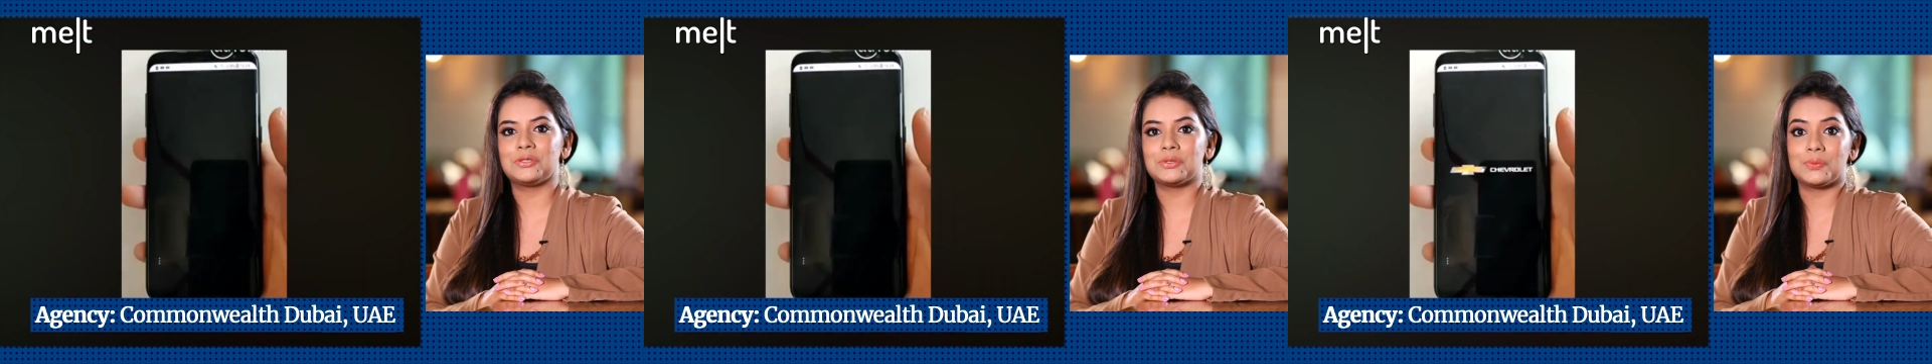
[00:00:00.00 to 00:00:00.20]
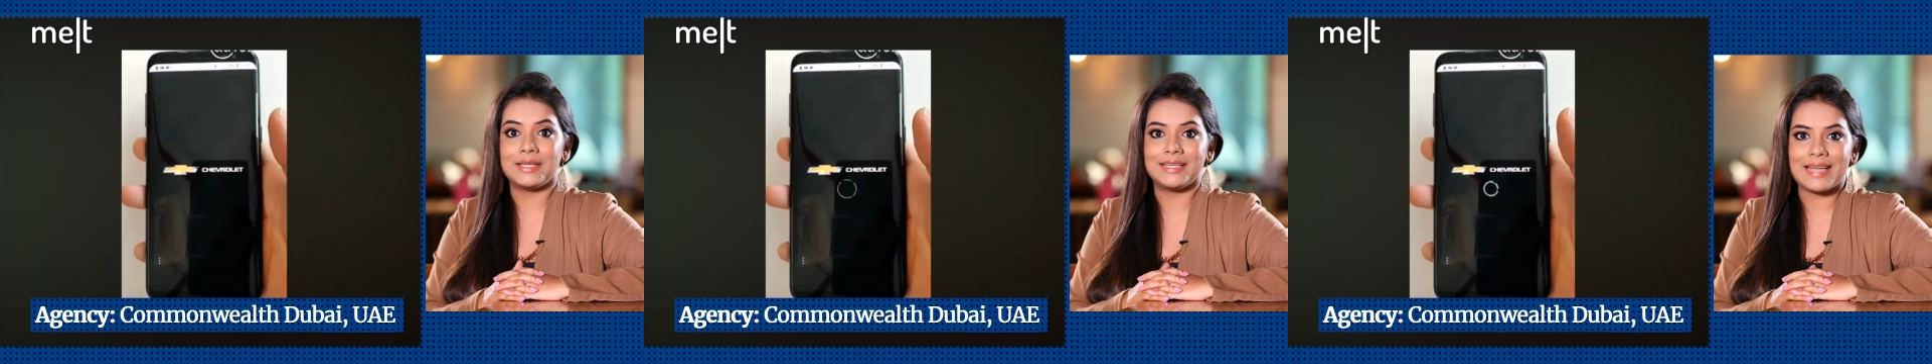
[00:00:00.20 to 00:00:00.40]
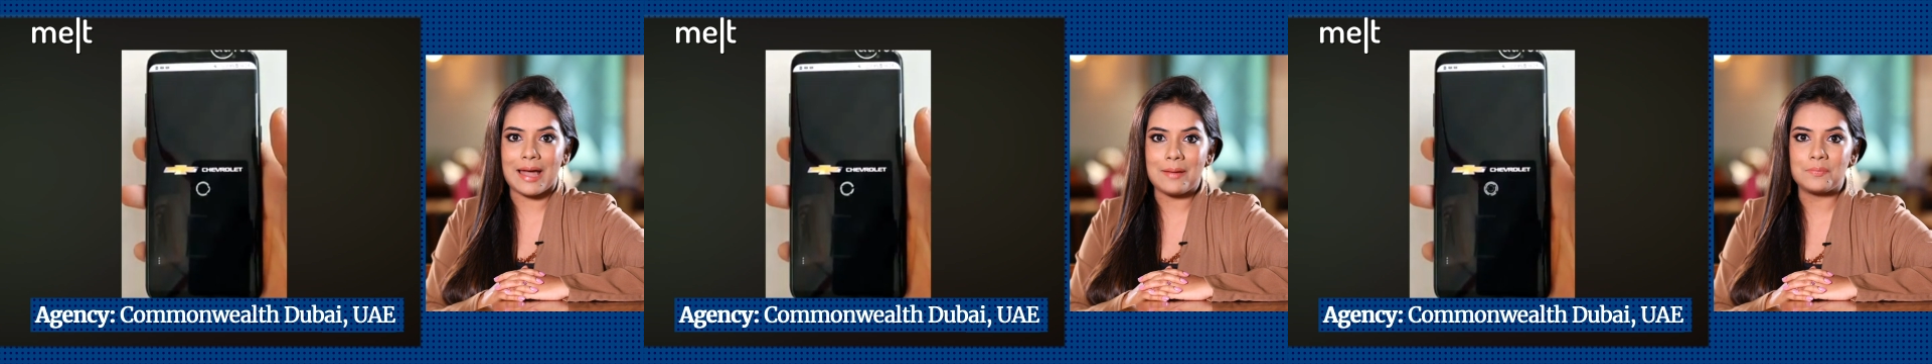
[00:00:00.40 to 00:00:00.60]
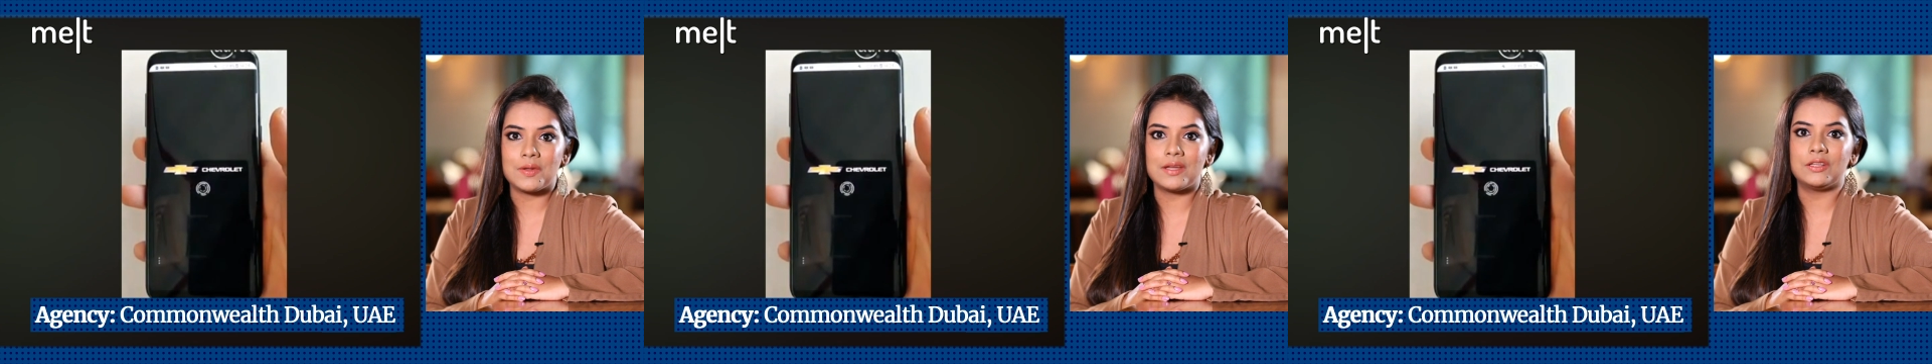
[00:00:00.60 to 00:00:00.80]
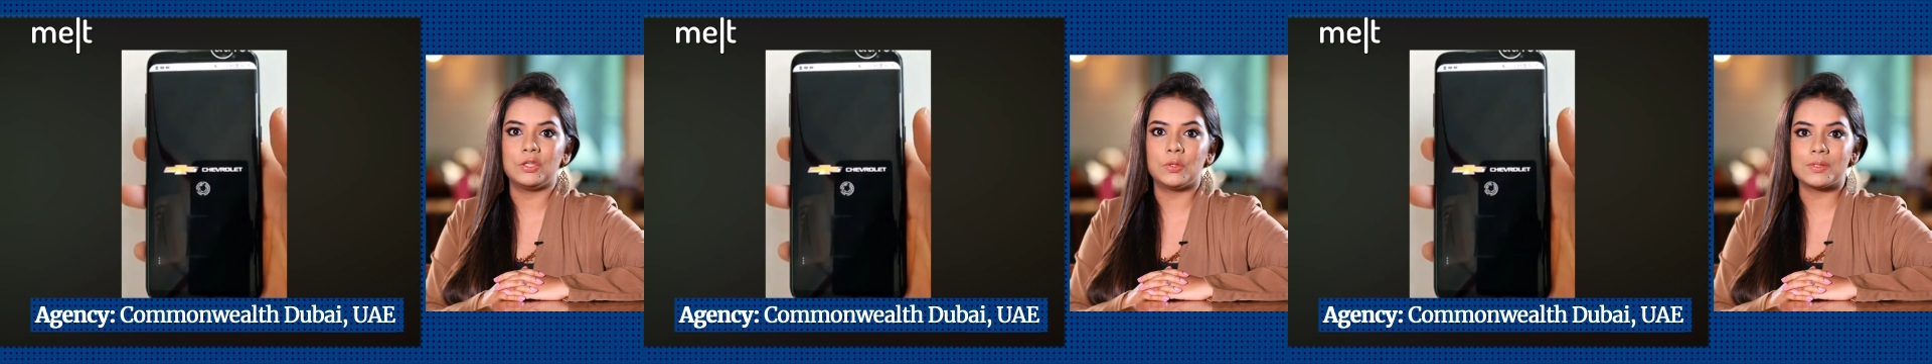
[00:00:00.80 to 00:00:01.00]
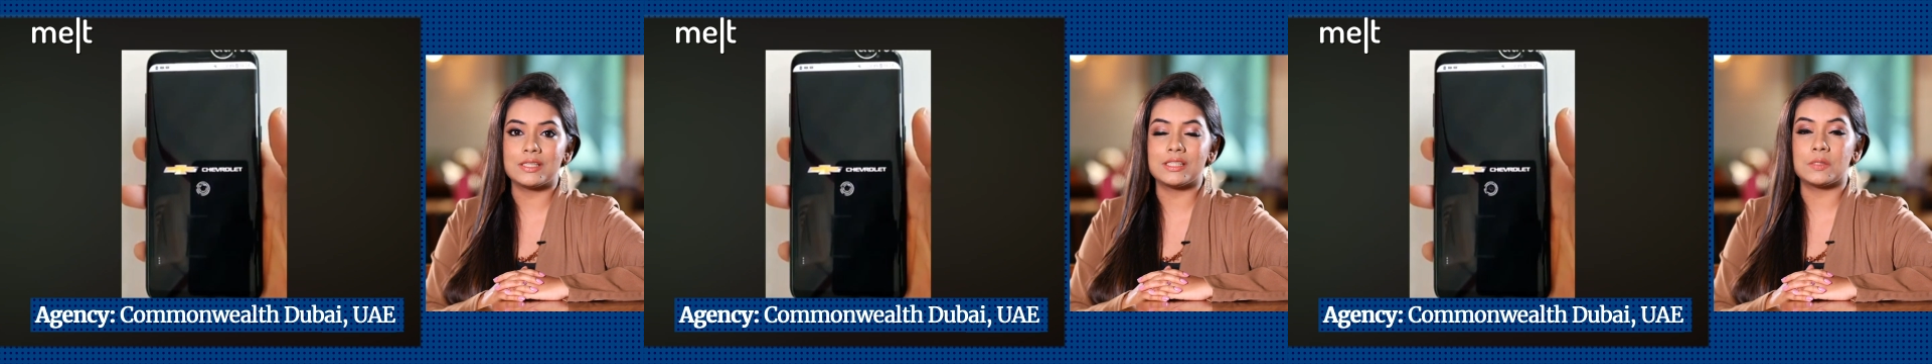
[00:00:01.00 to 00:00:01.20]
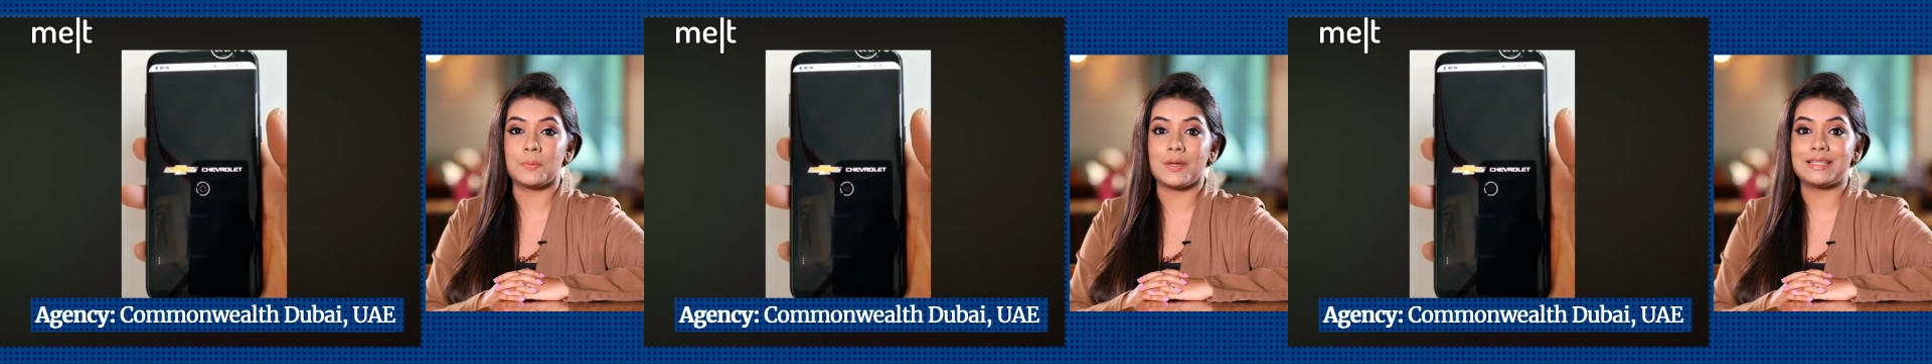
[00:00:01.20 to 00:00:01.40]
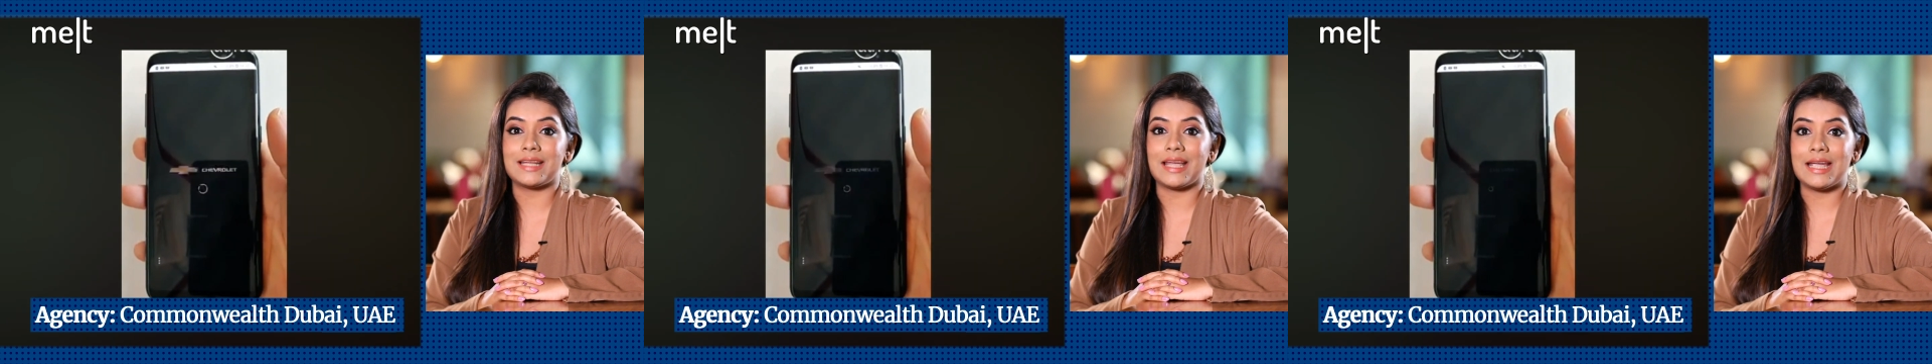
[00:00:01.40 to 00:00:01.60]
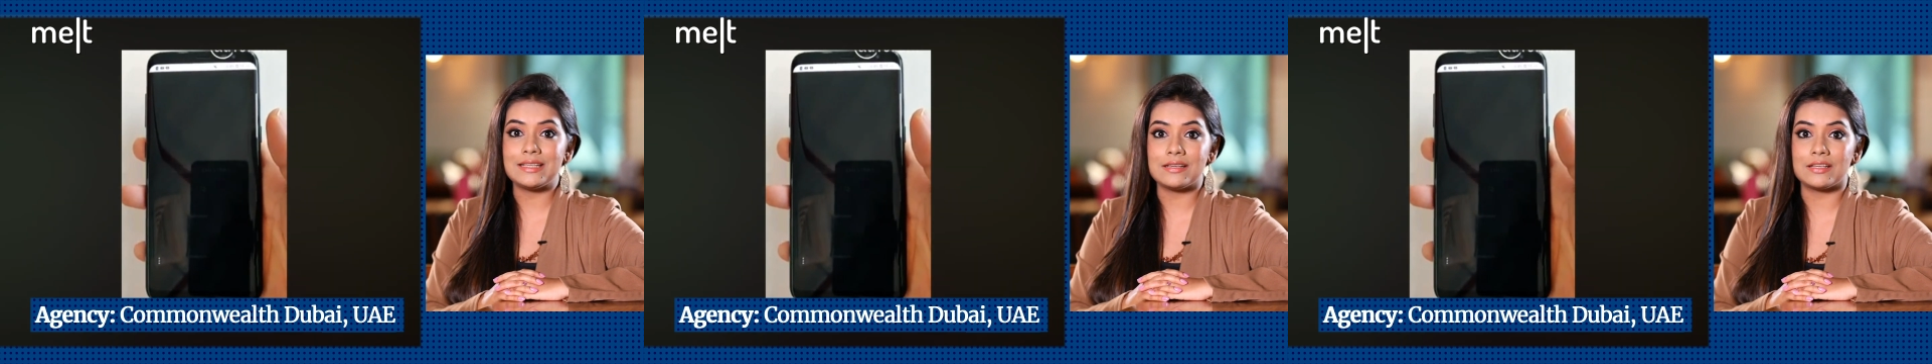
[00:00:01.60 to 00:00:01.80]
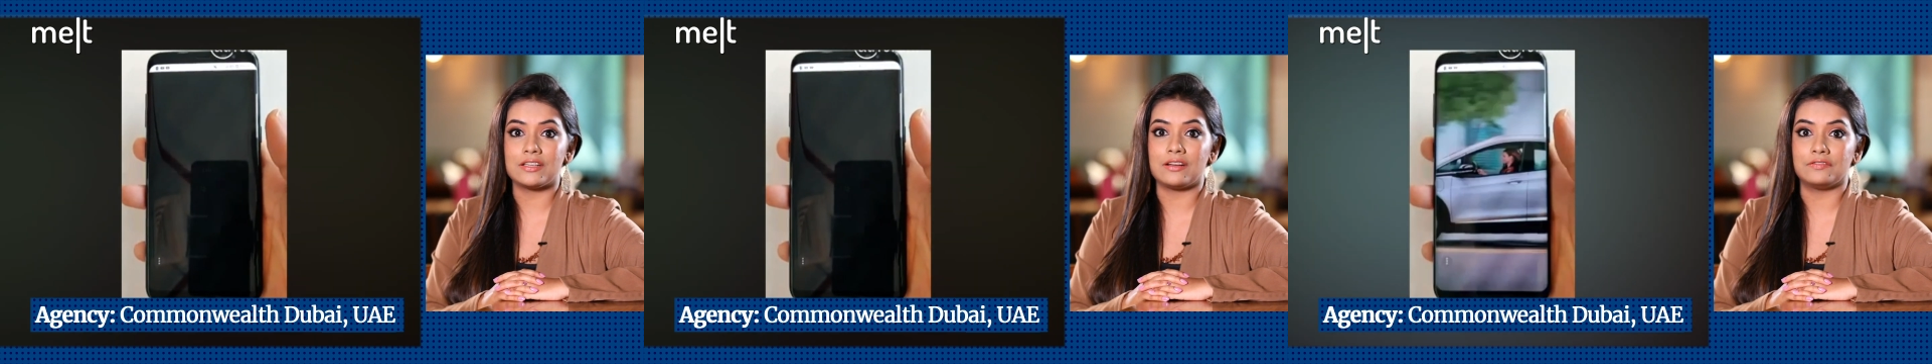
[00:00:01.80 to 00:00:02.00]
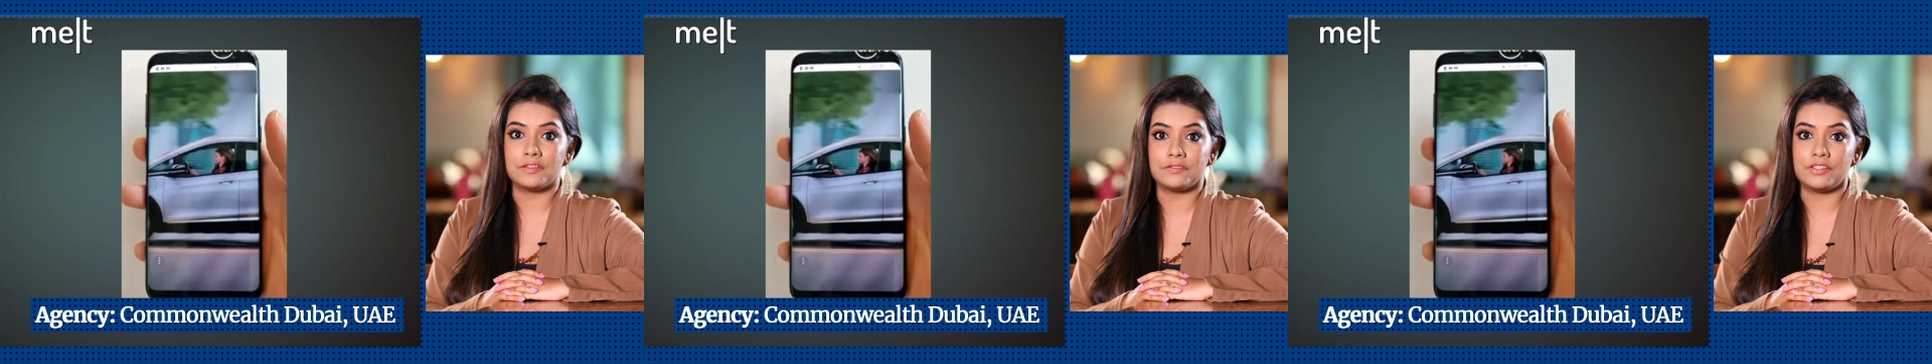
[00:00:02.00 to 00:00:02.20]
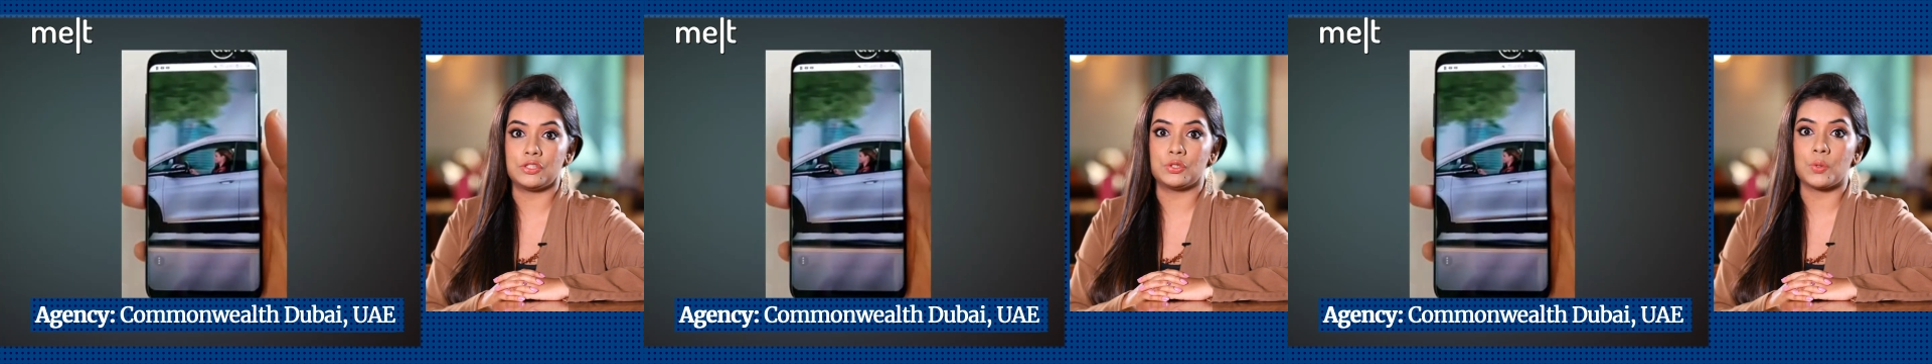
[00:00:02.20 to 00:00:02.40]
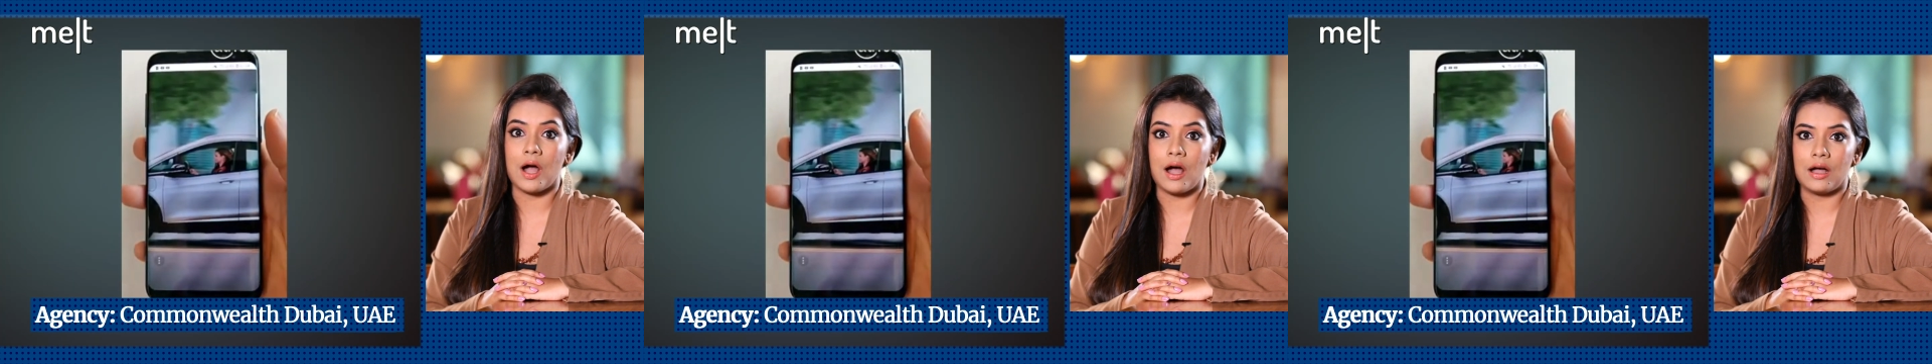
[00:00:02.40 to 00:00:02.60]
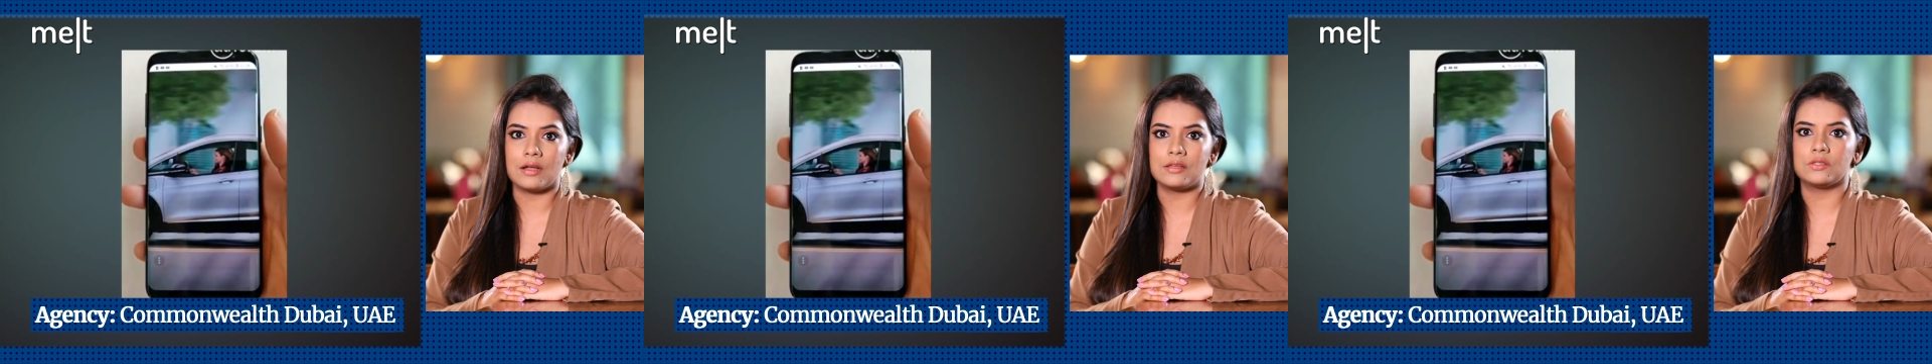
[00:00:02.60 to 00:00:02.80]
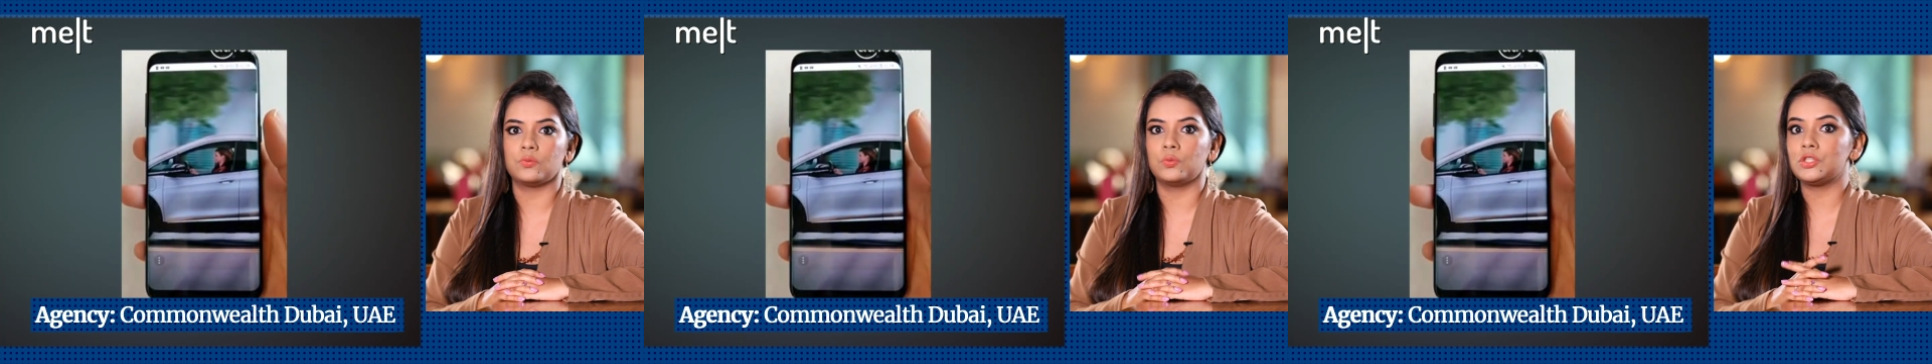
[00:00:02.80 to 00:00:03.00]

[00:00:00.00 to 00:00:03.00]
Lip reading: the two-week campaign, users spent 852 hours,